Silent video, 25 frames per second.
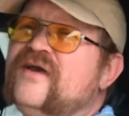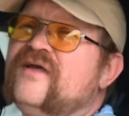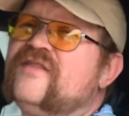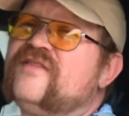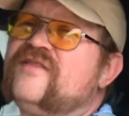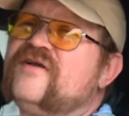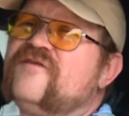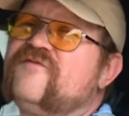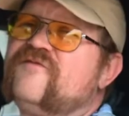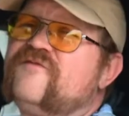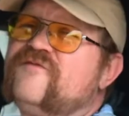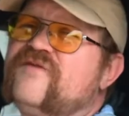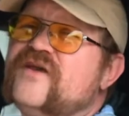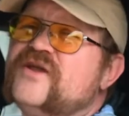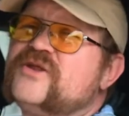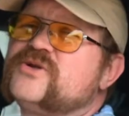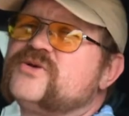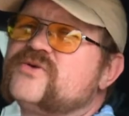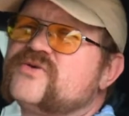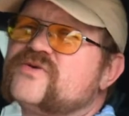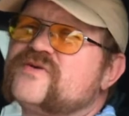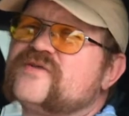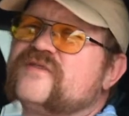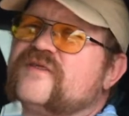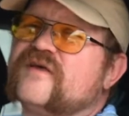that
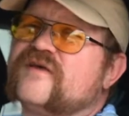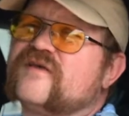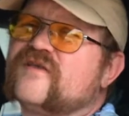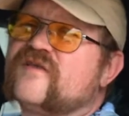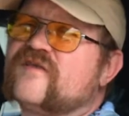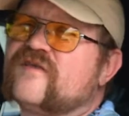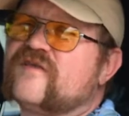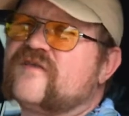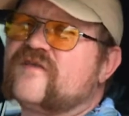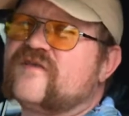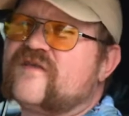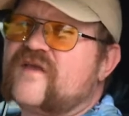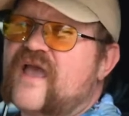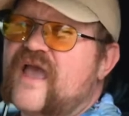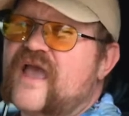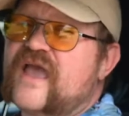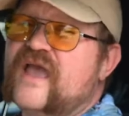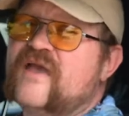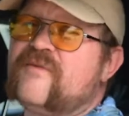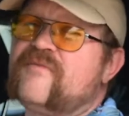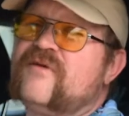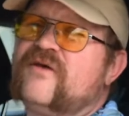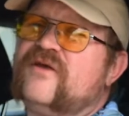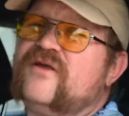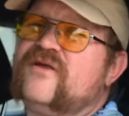features the
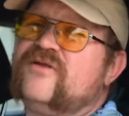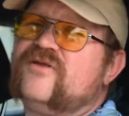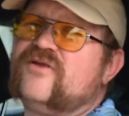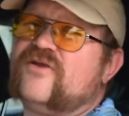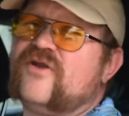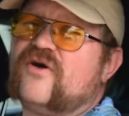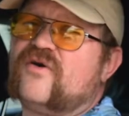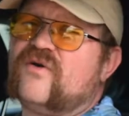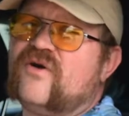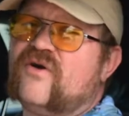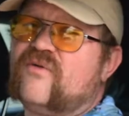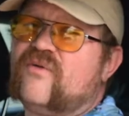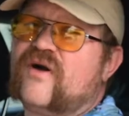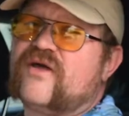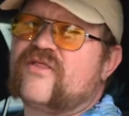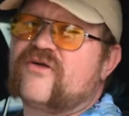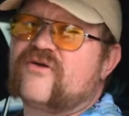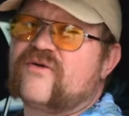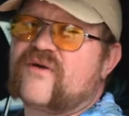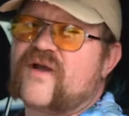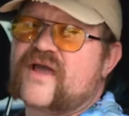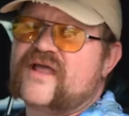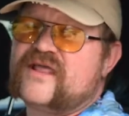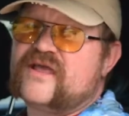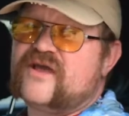same NOAA weather
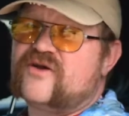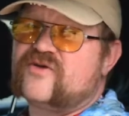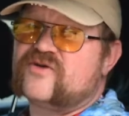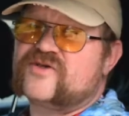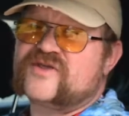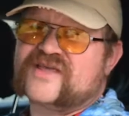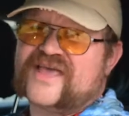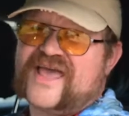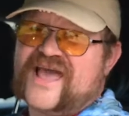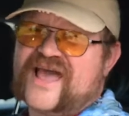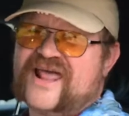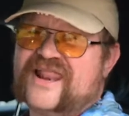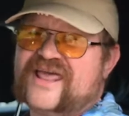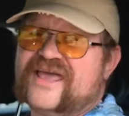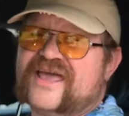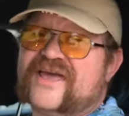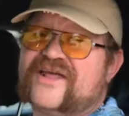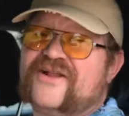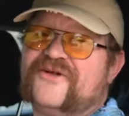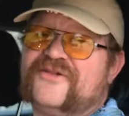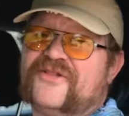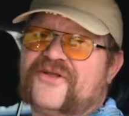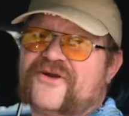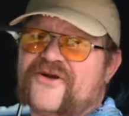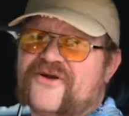radio scanning and
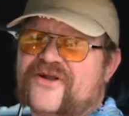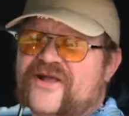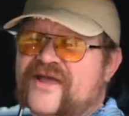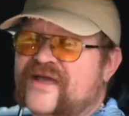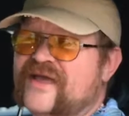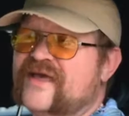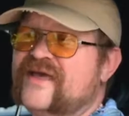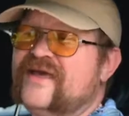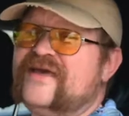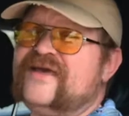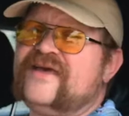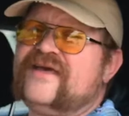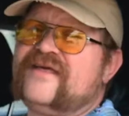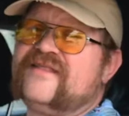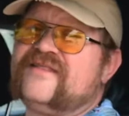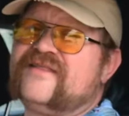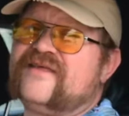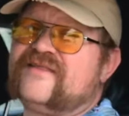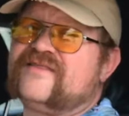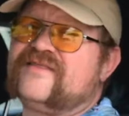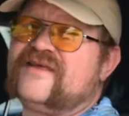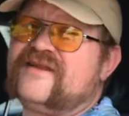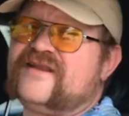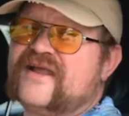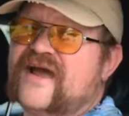alerting
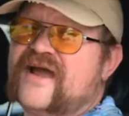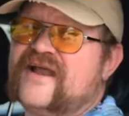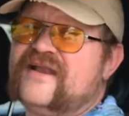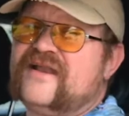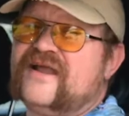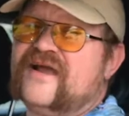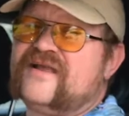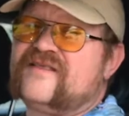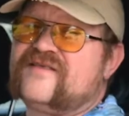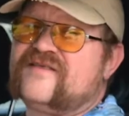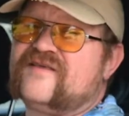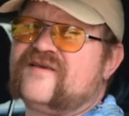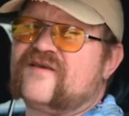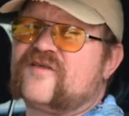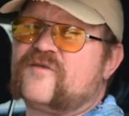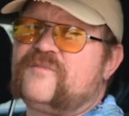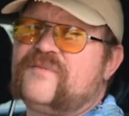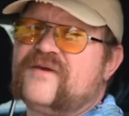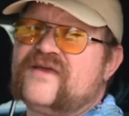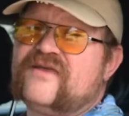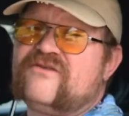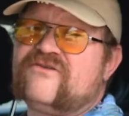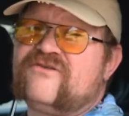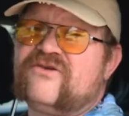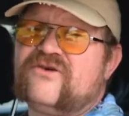that the
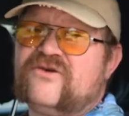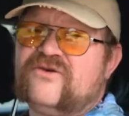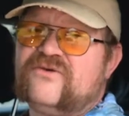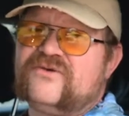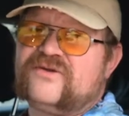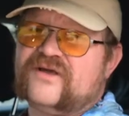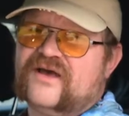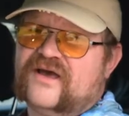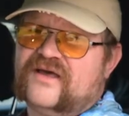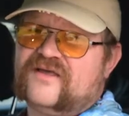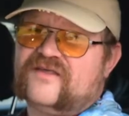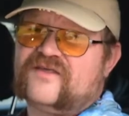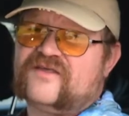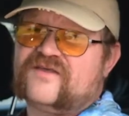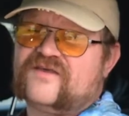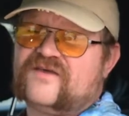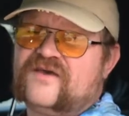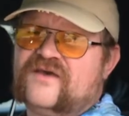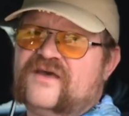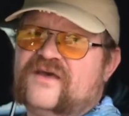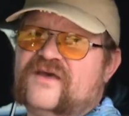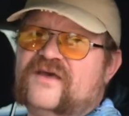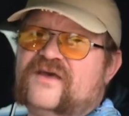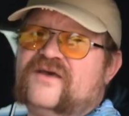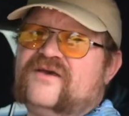996P2 does.
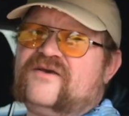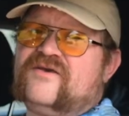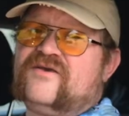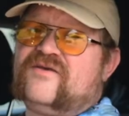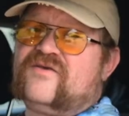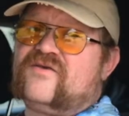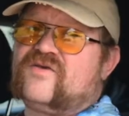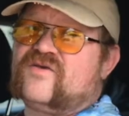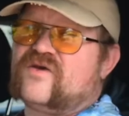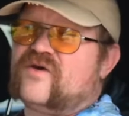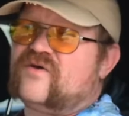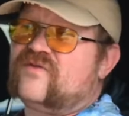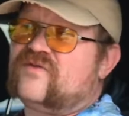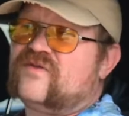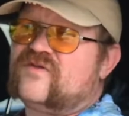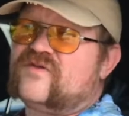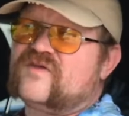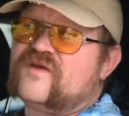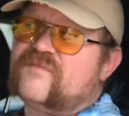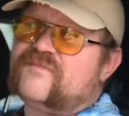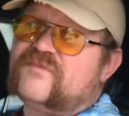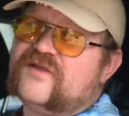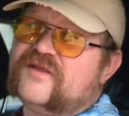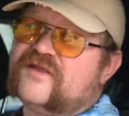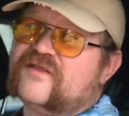So
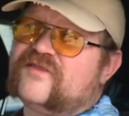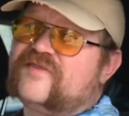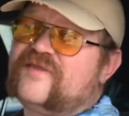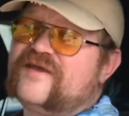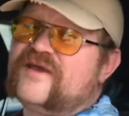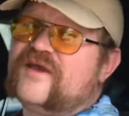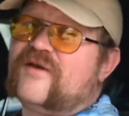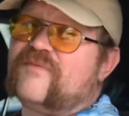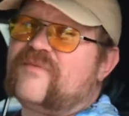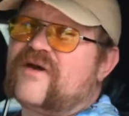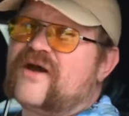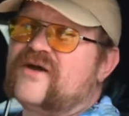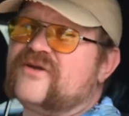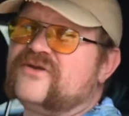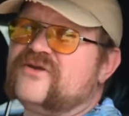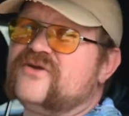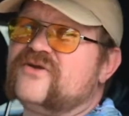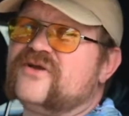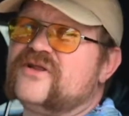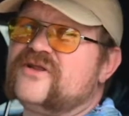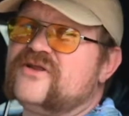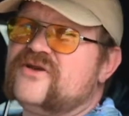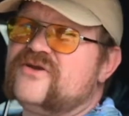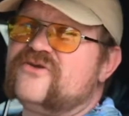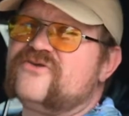something to think about. You
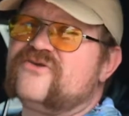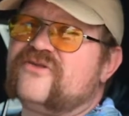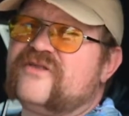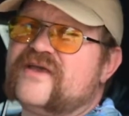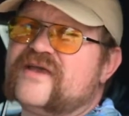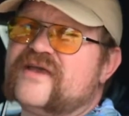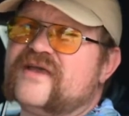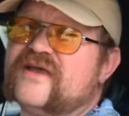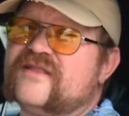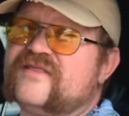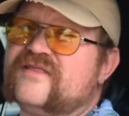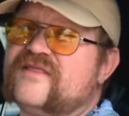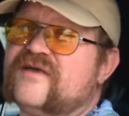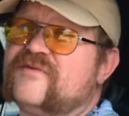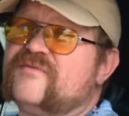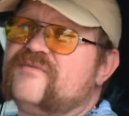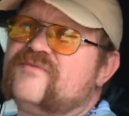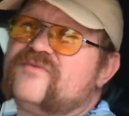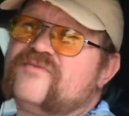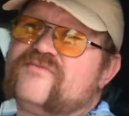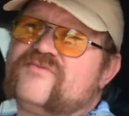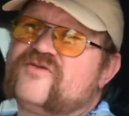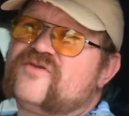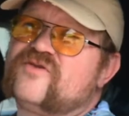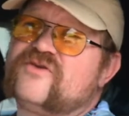can usually get them
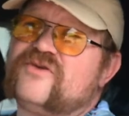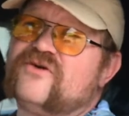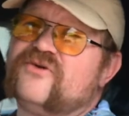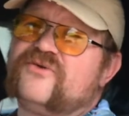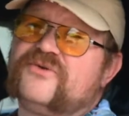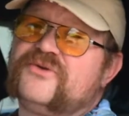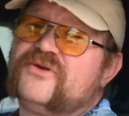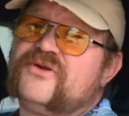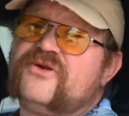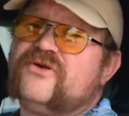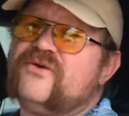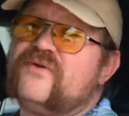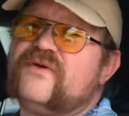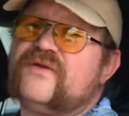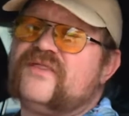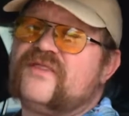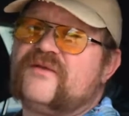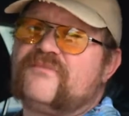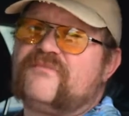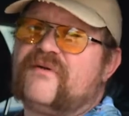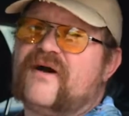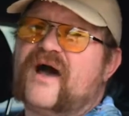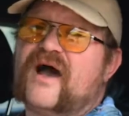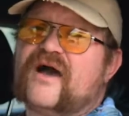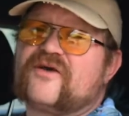still new in the
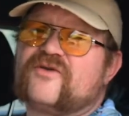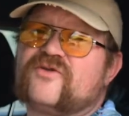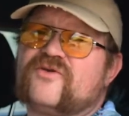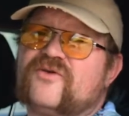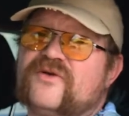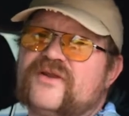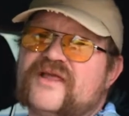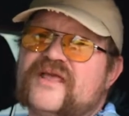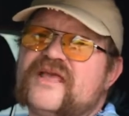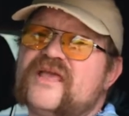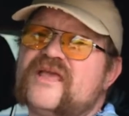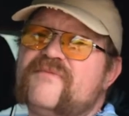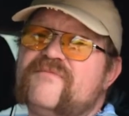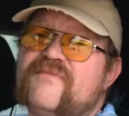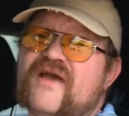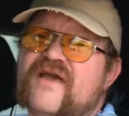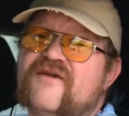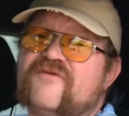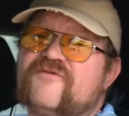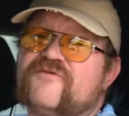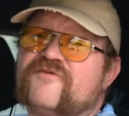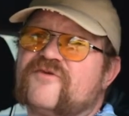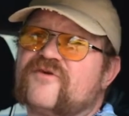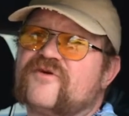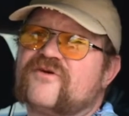box on eBay
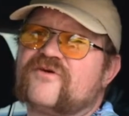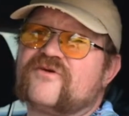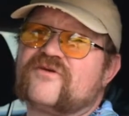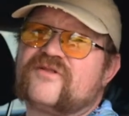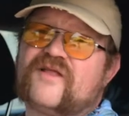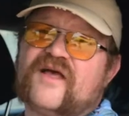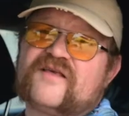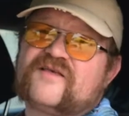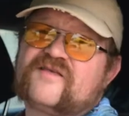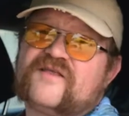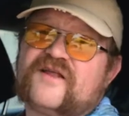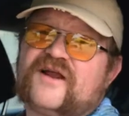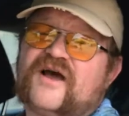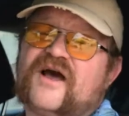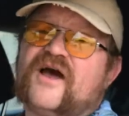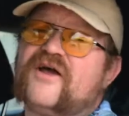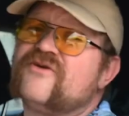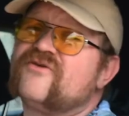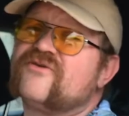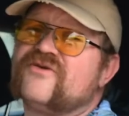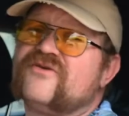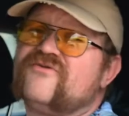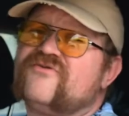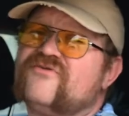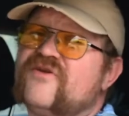for less than
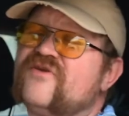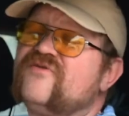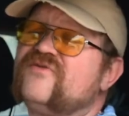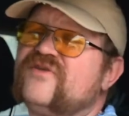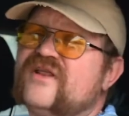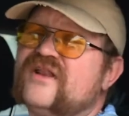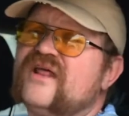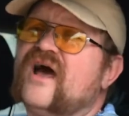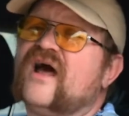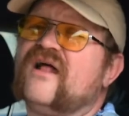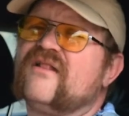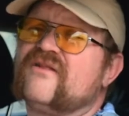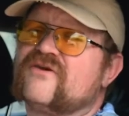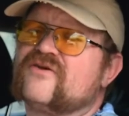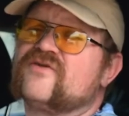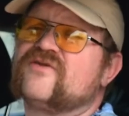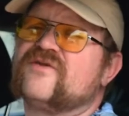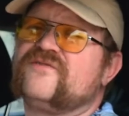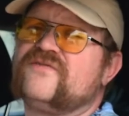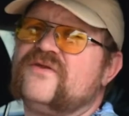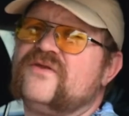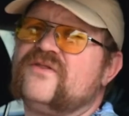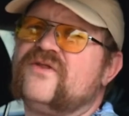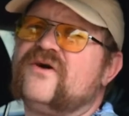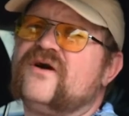$150
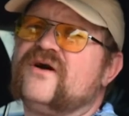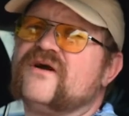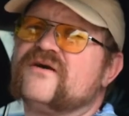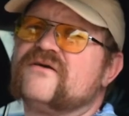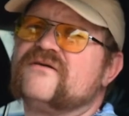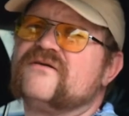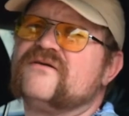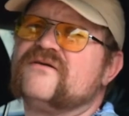if you look.